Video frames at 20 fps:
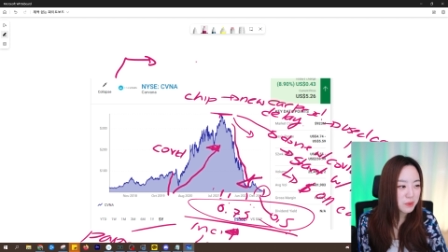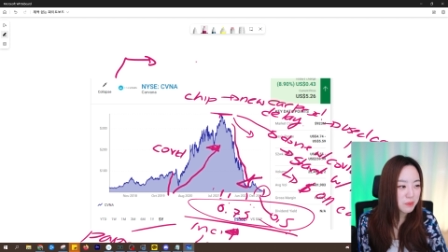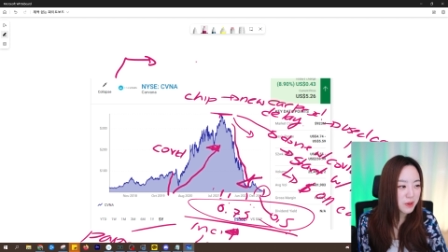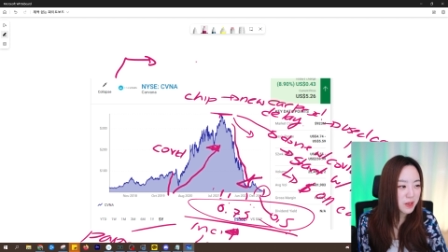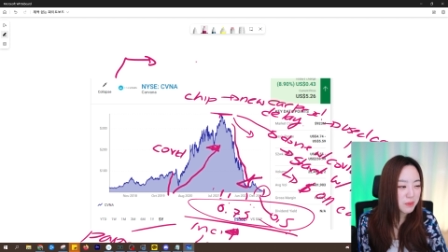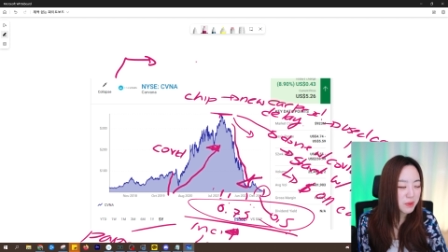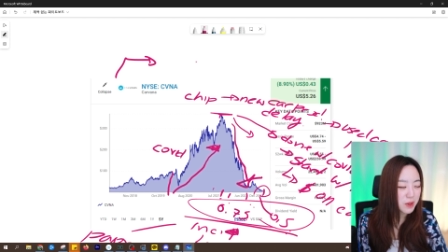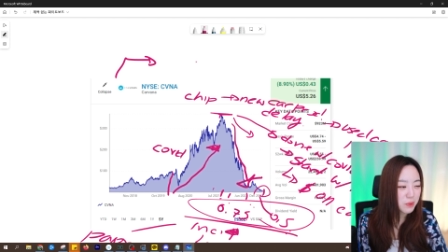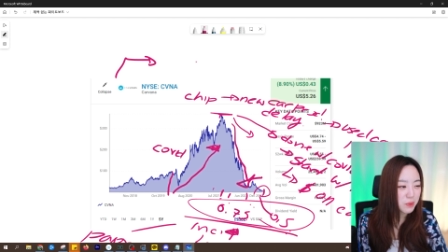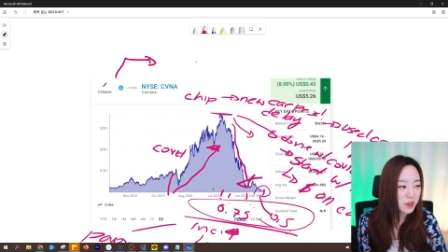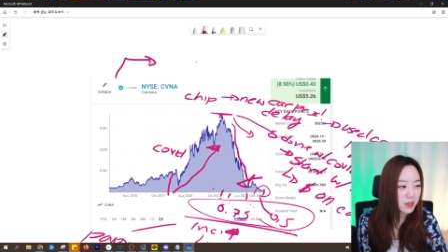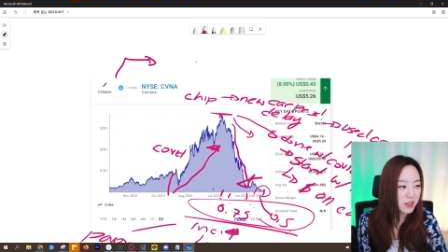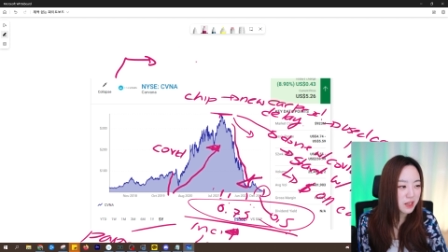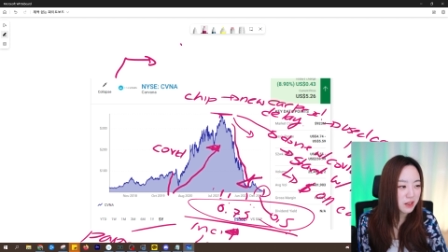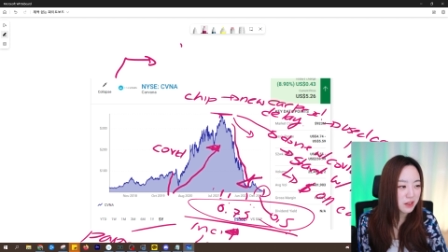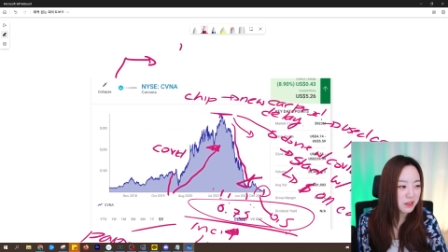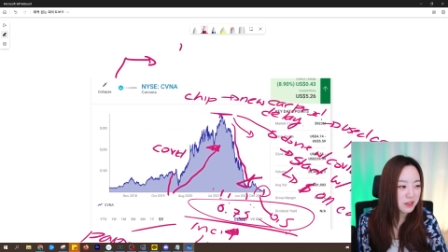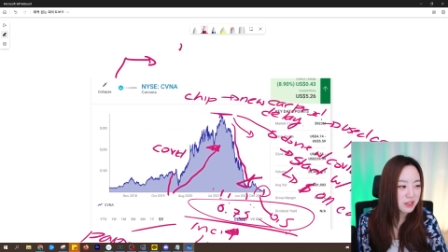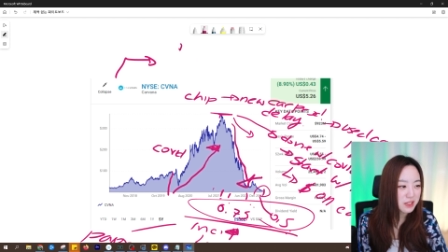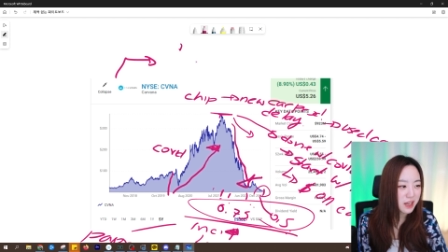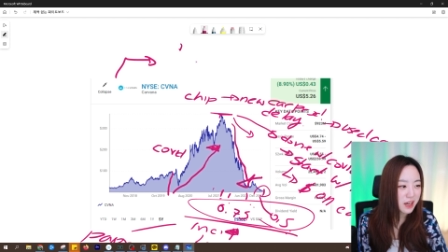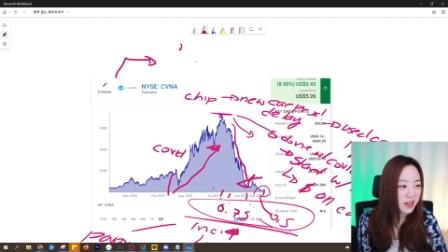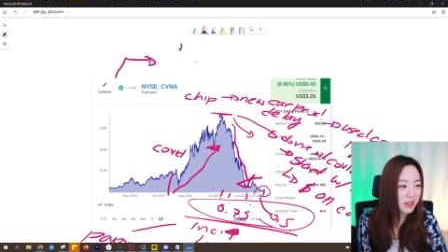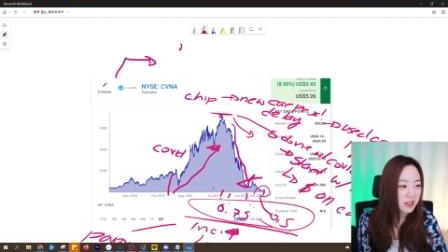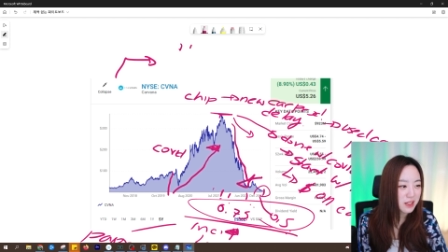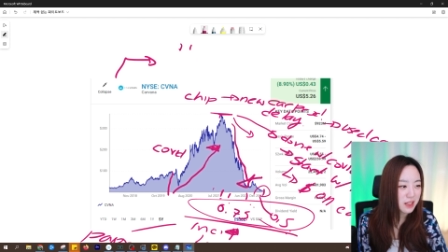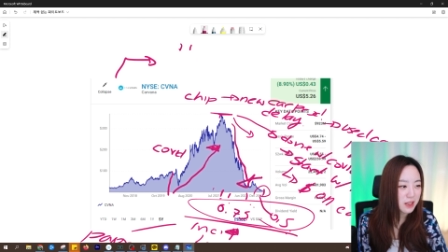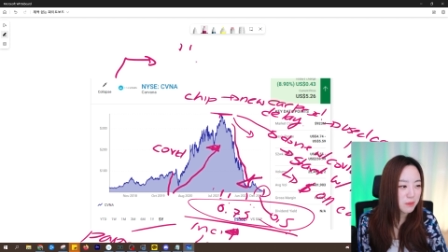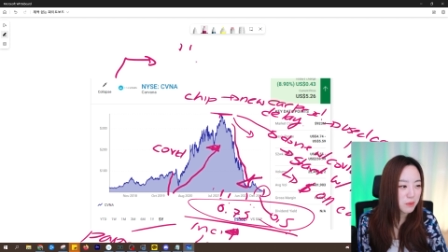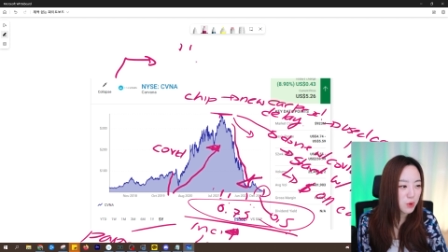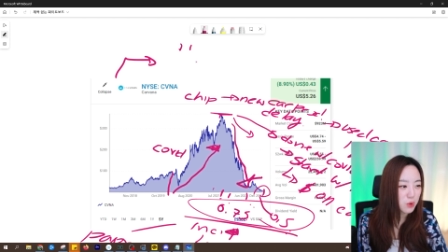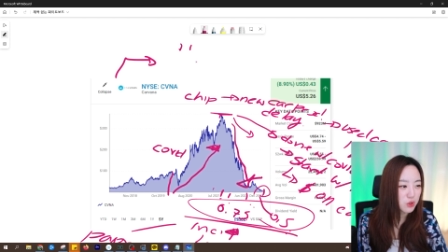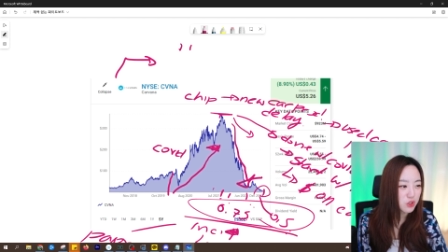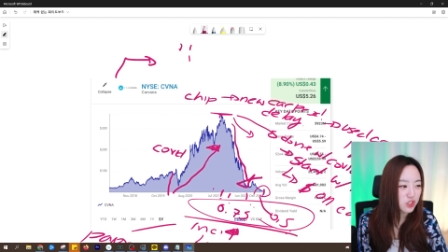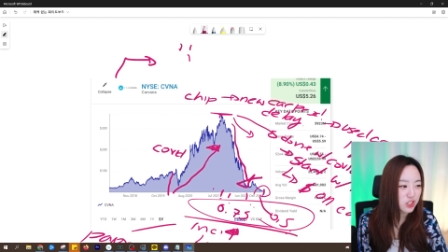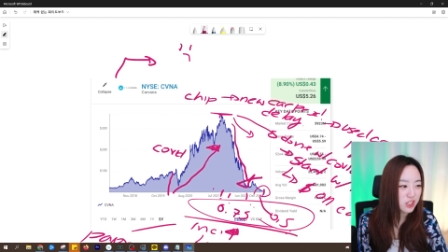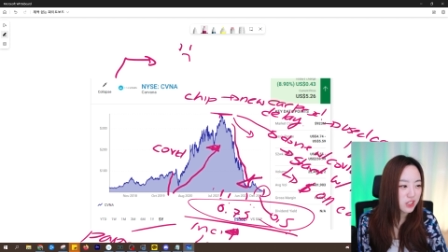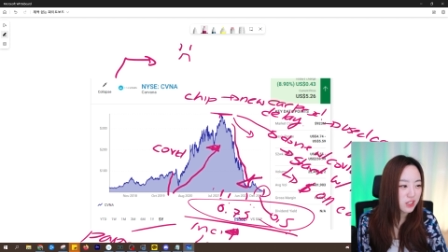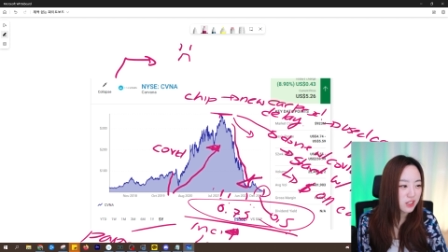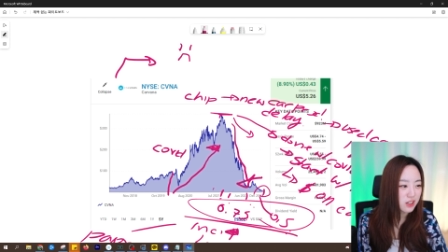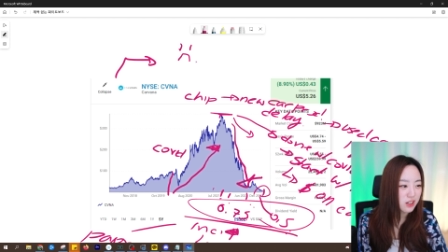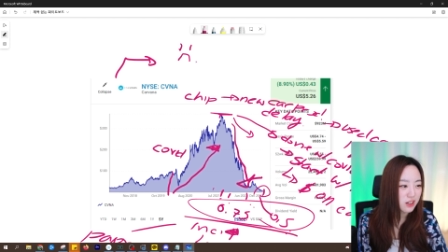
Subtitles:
maybe we need a sad emoji